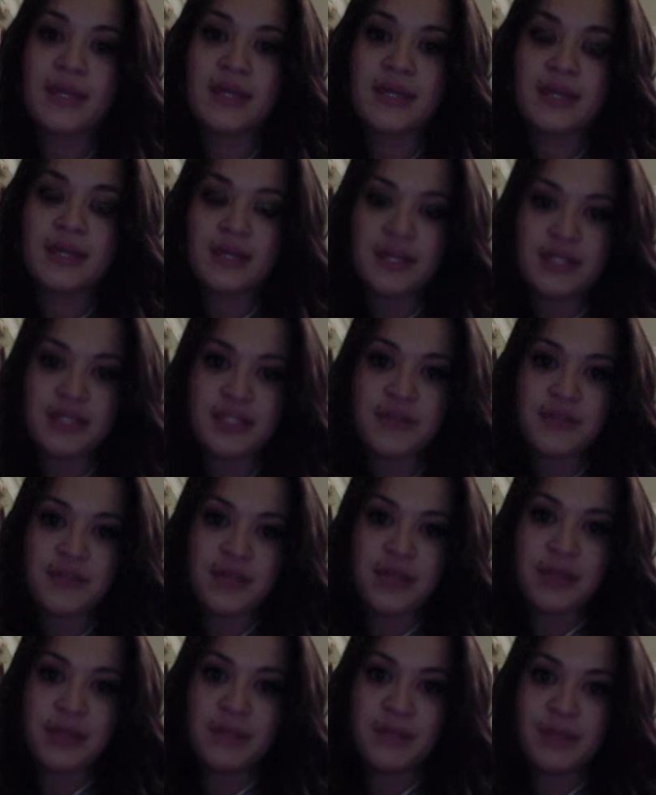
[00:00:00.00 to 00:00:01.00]
easy for
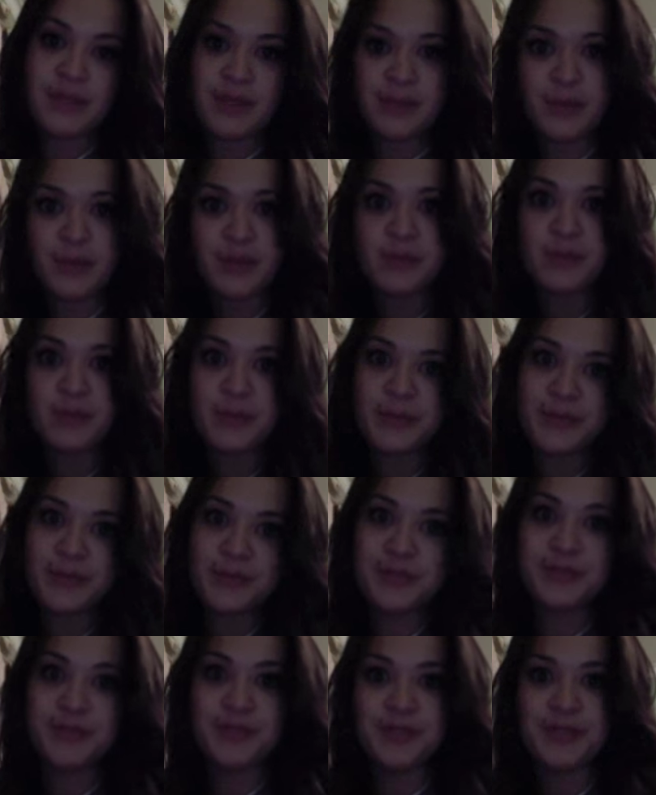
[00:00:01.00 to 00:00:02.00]
them. And most people
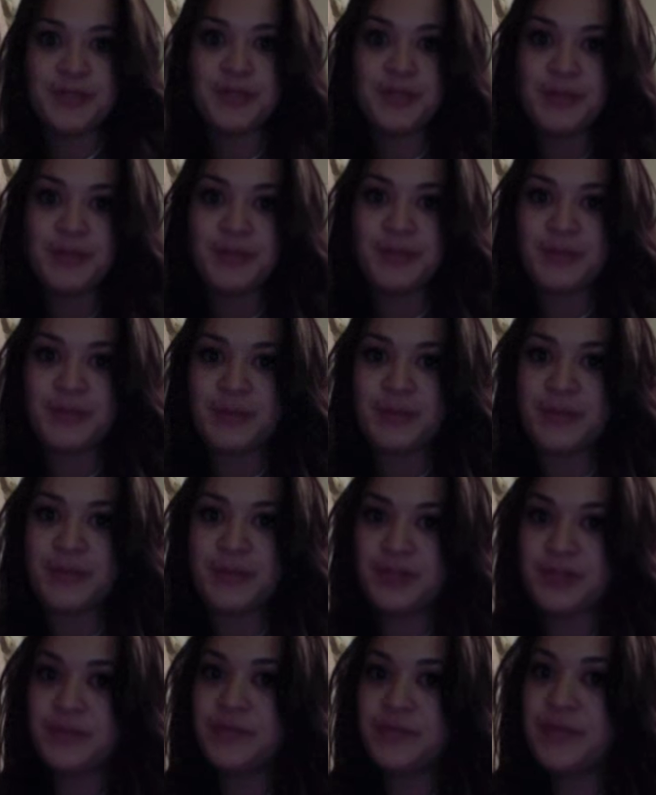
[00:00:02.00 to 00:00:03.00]
will do what most people
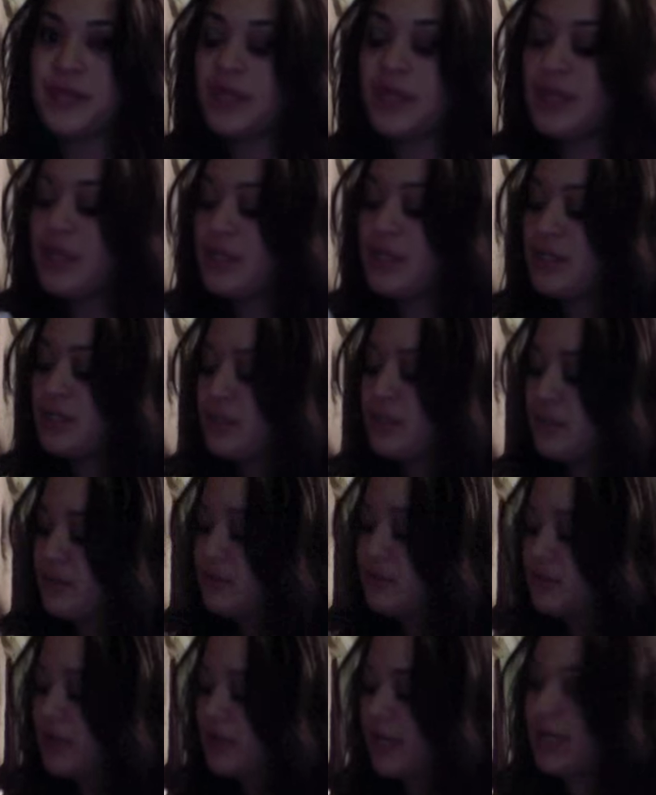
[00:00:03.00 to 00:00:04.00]
do.
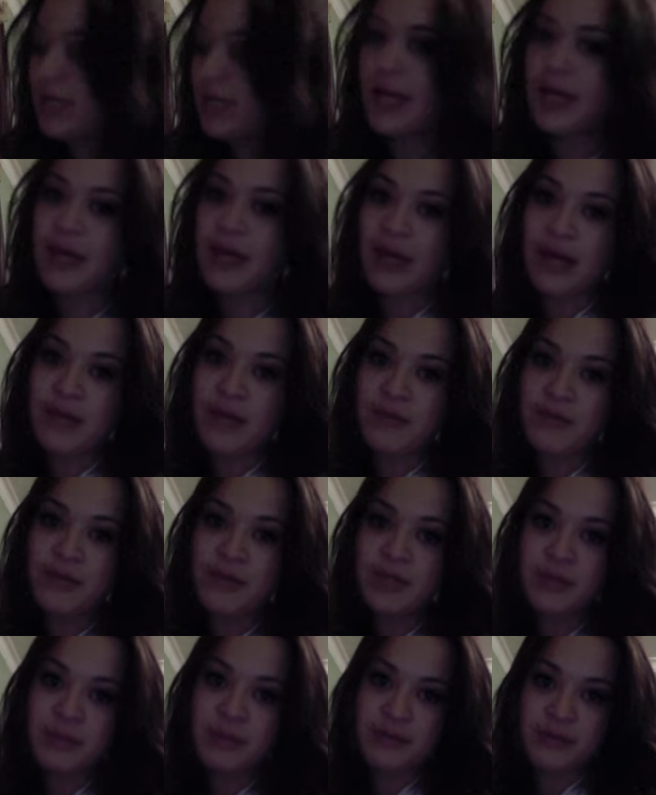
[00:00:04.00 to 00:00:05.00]
So, and I
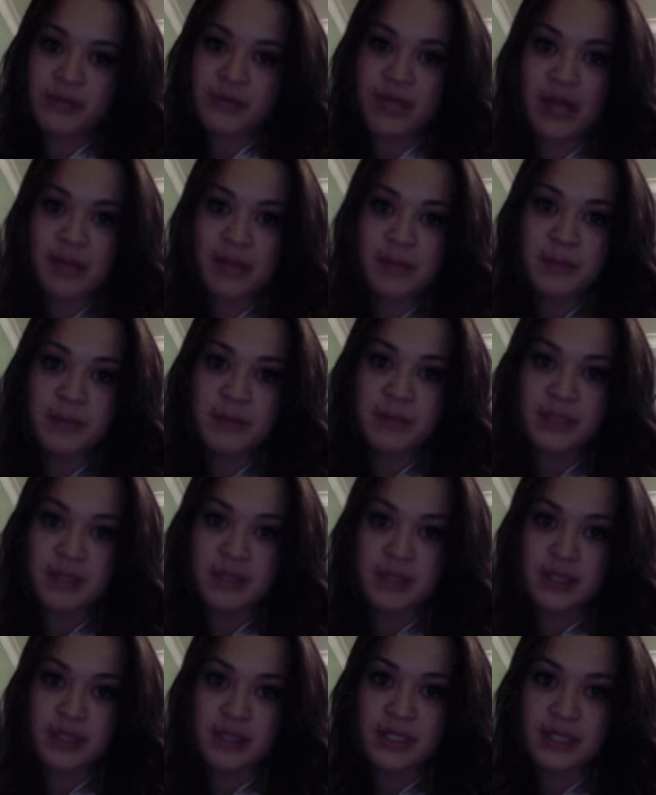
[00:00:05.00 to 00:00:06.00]
really prefer to have people
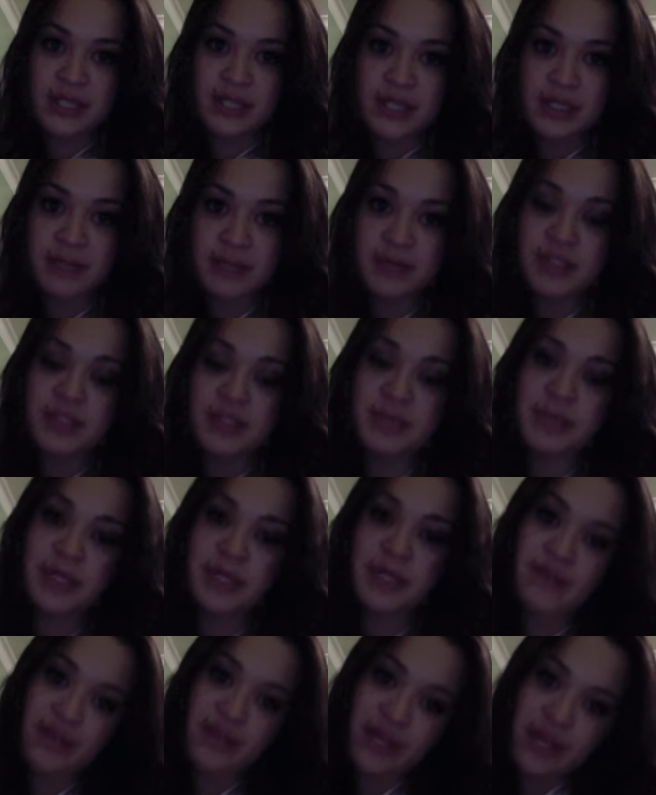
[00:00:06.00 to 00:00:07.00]
start on a daily regimen
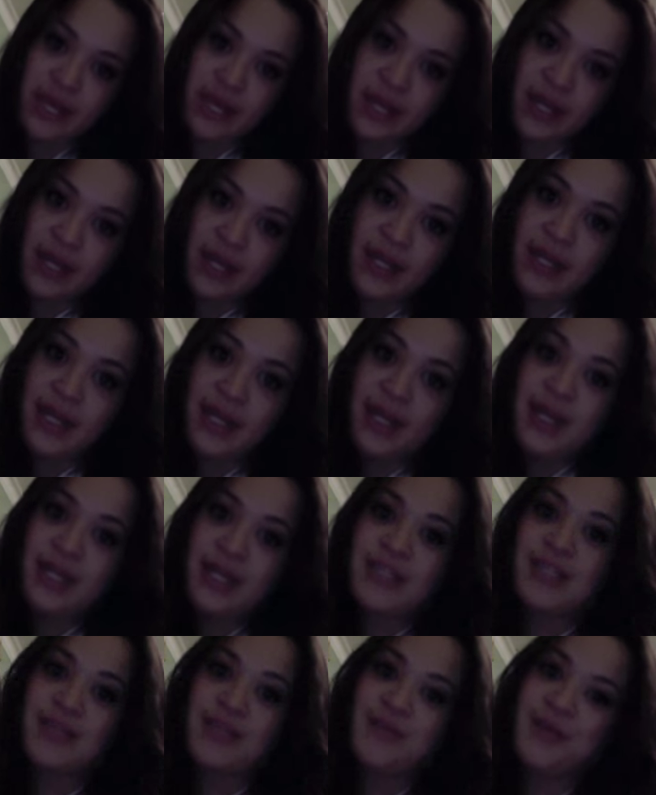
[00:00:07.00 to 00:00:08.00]
if I can,
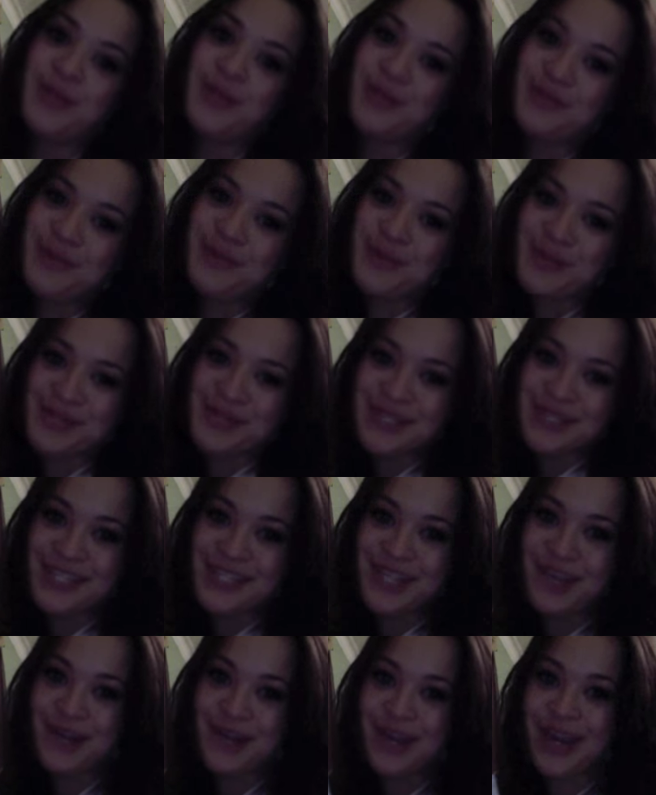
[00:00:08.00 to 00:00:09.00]
because I want them using
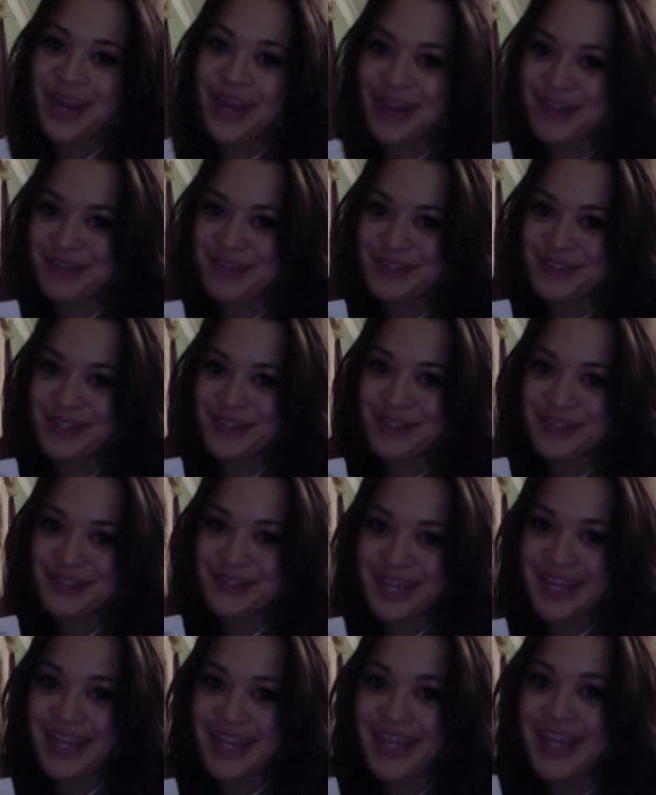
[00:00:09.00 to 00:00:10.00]
Seacret every single
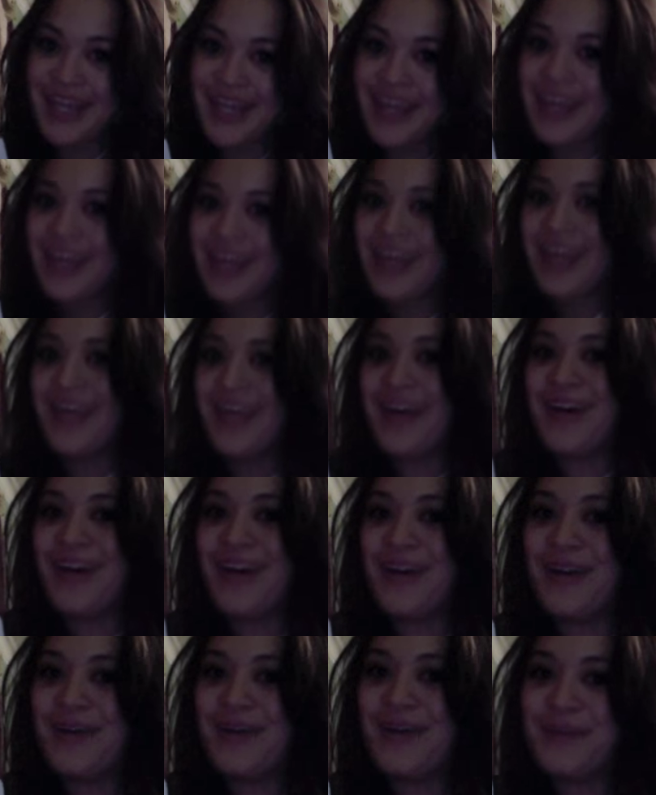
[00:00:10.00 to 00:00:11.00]
day.
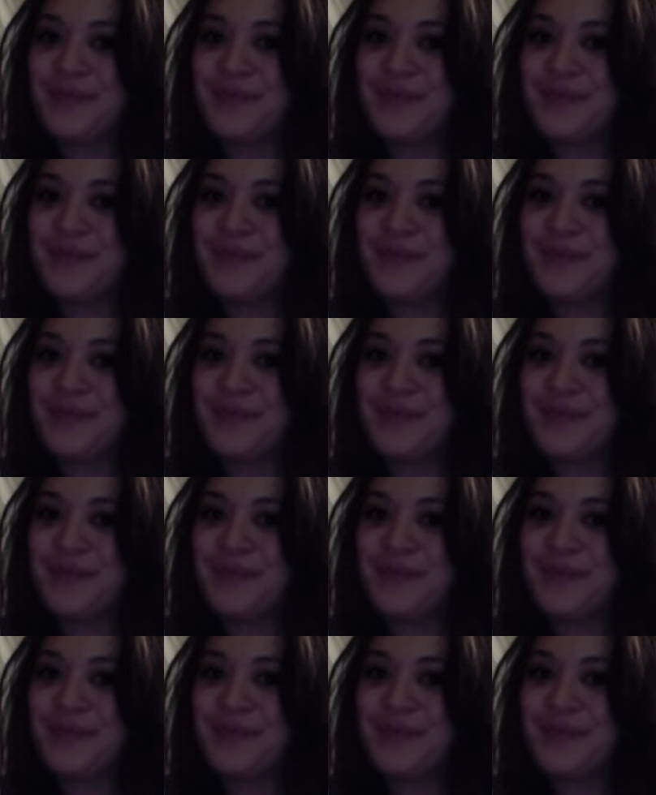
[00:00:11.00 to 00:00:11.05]
So